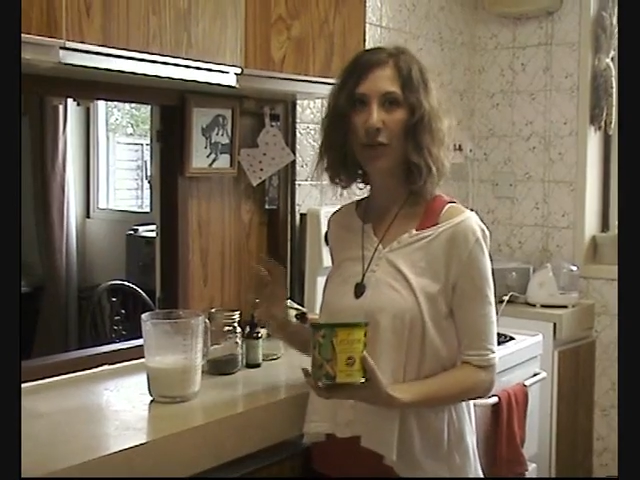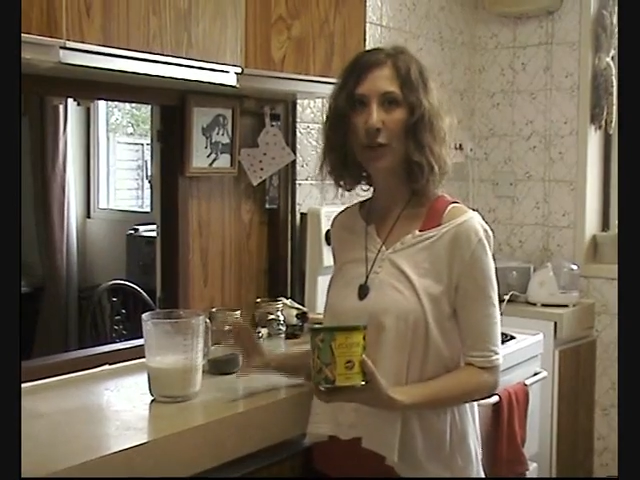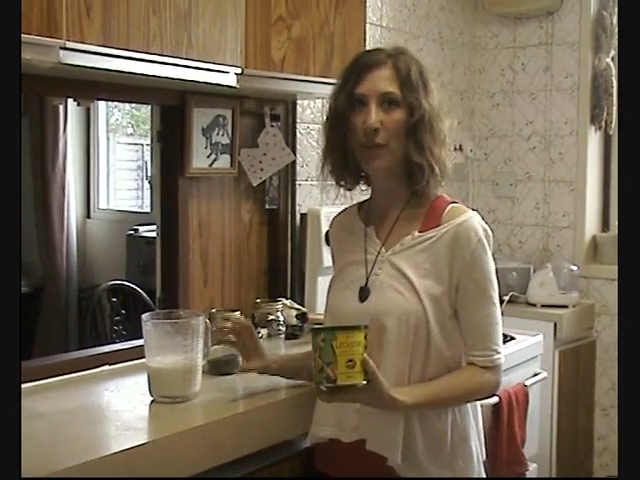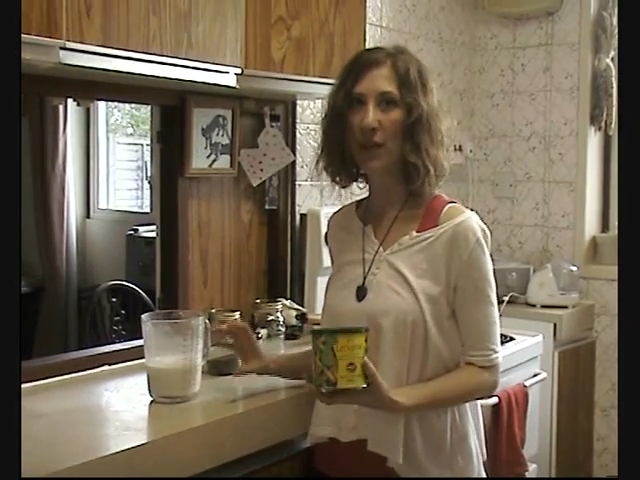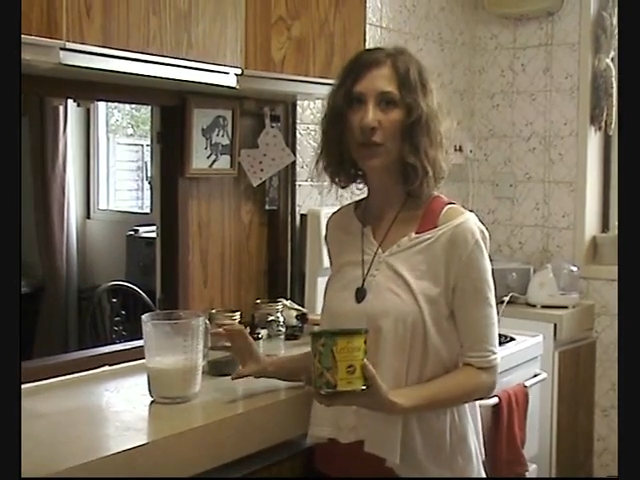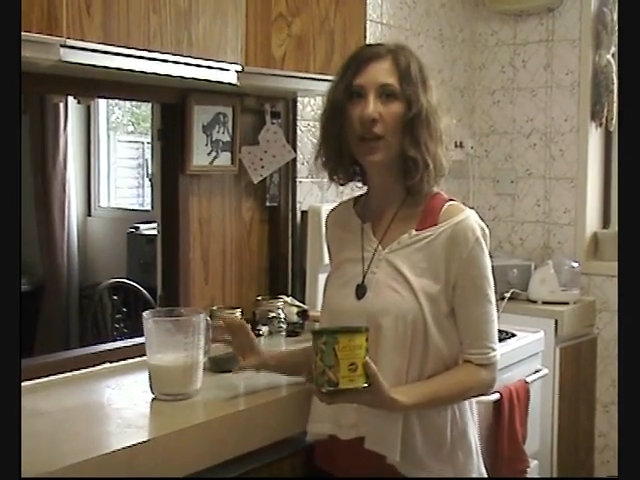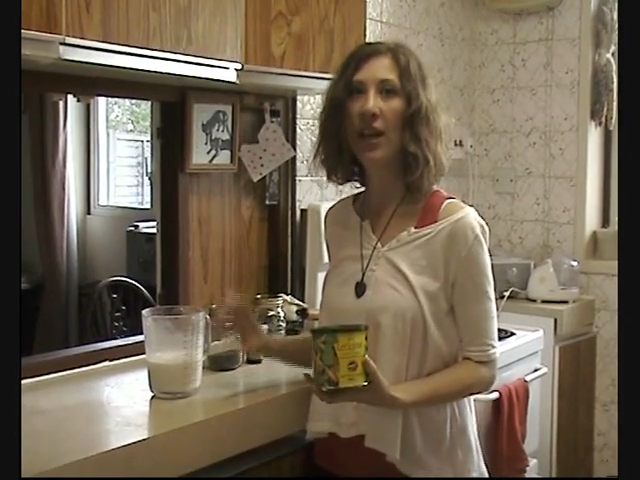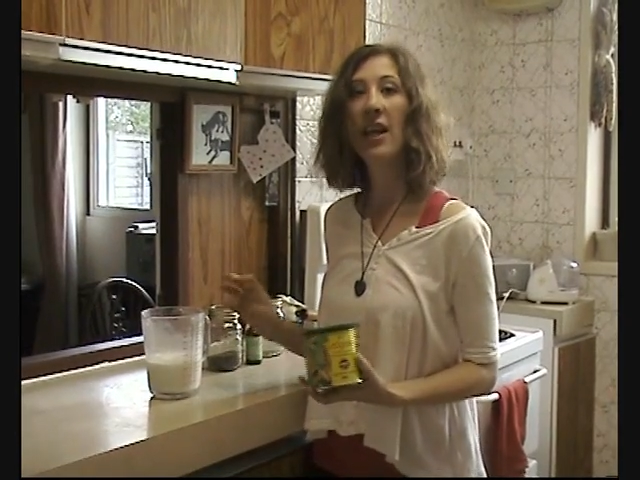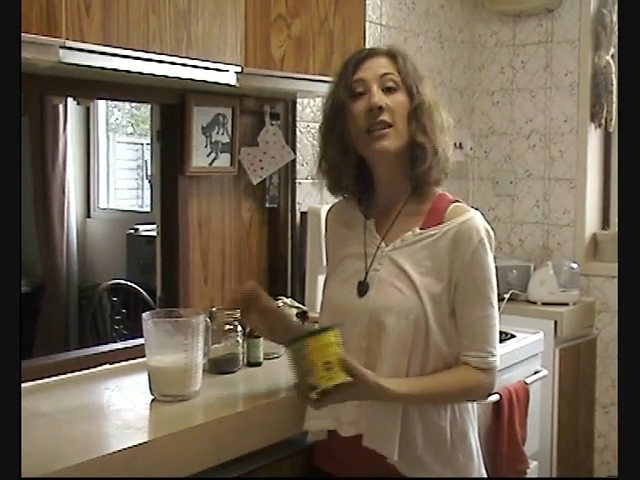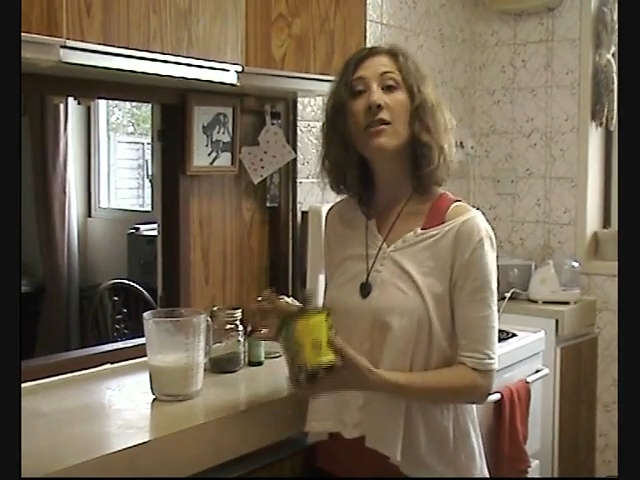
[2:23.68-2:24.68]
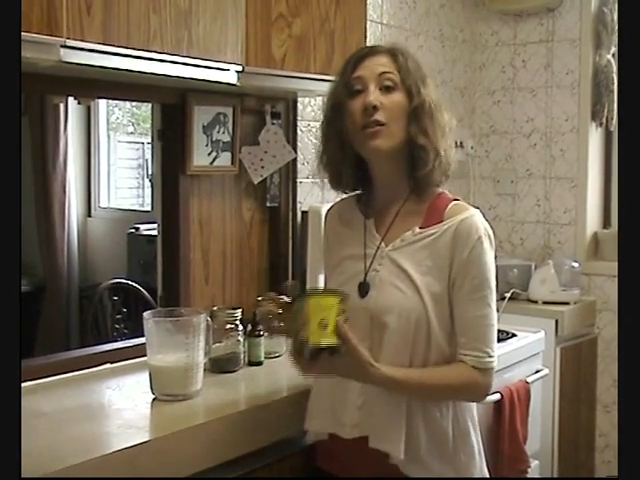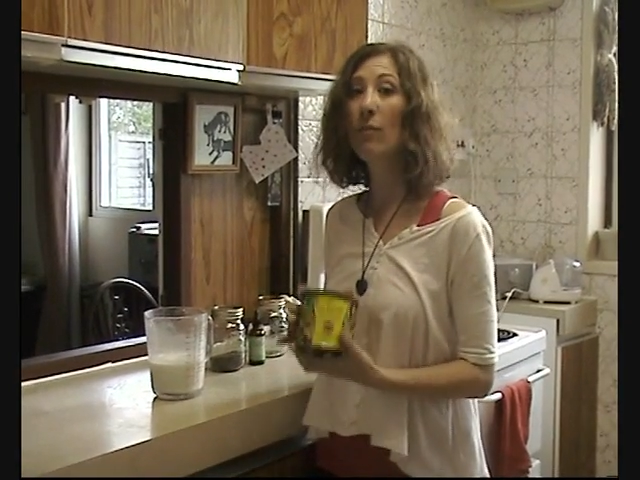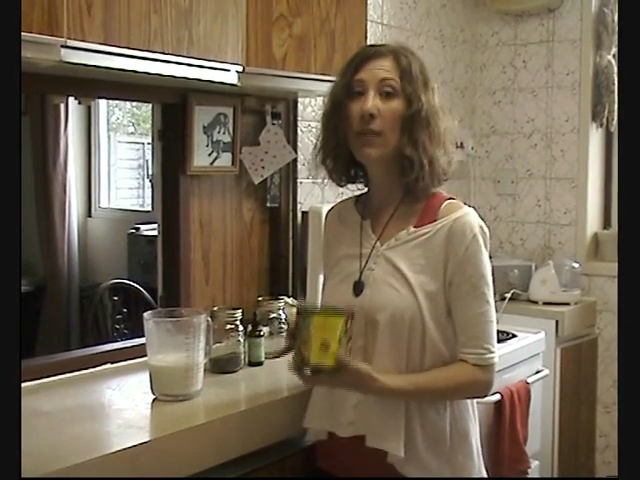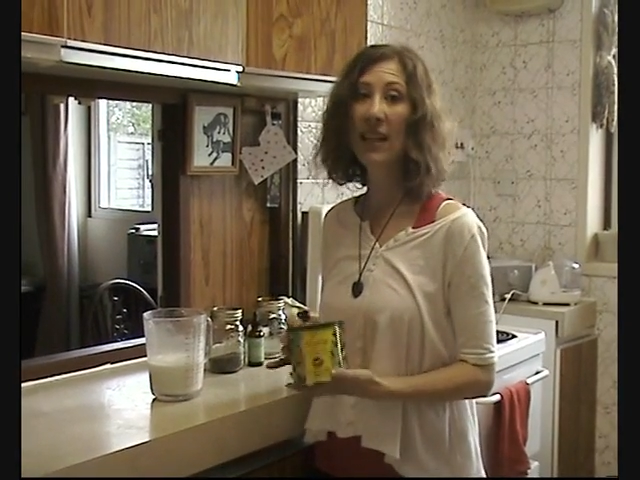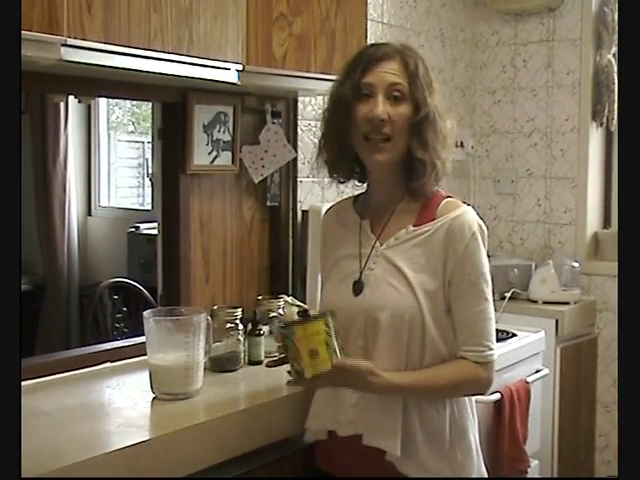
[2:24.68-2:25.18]
of your milk. It's
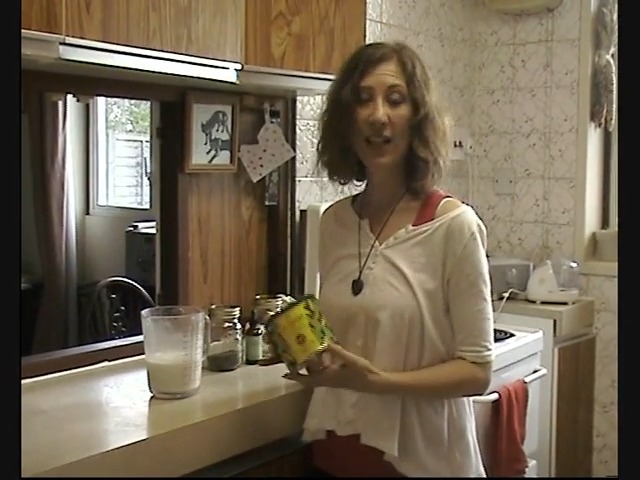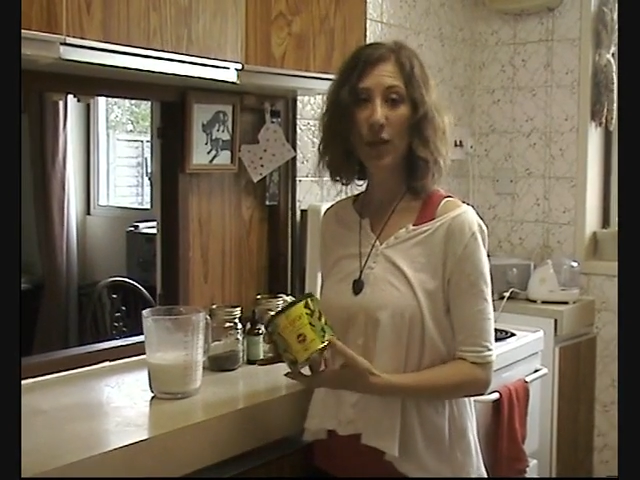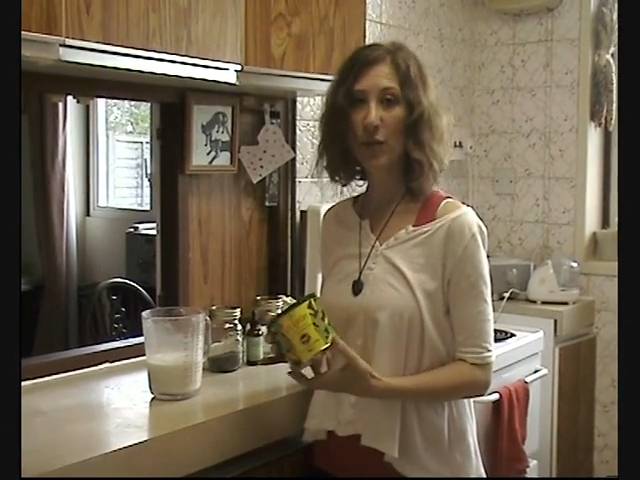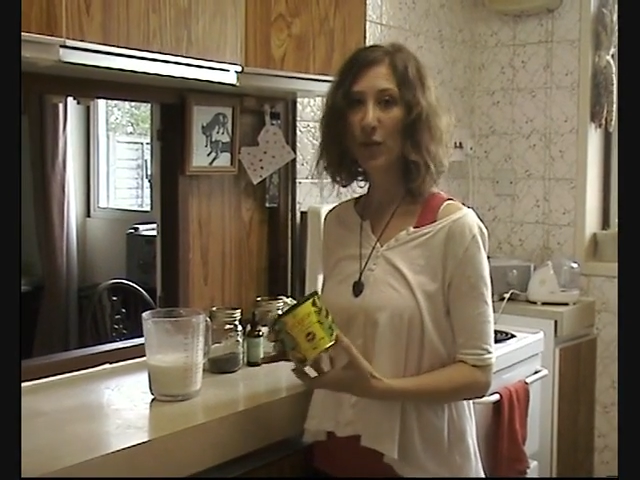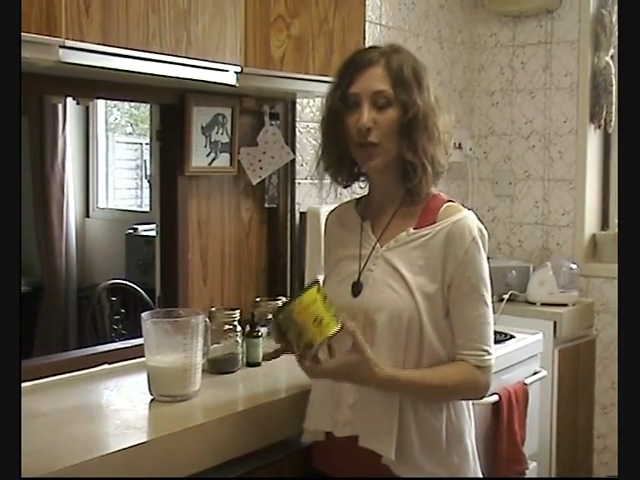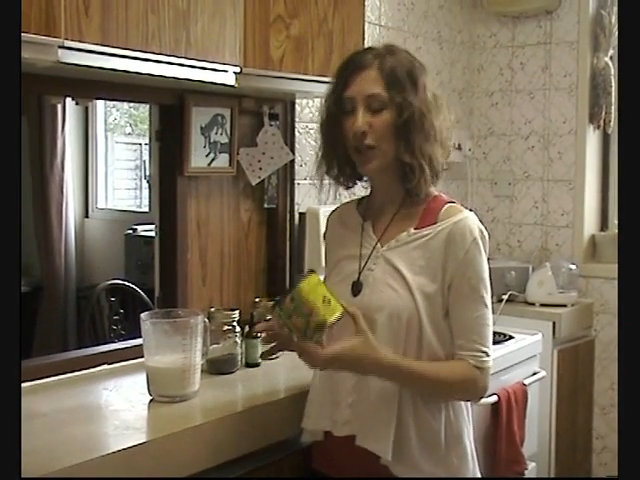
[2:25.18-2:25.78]
completely optional.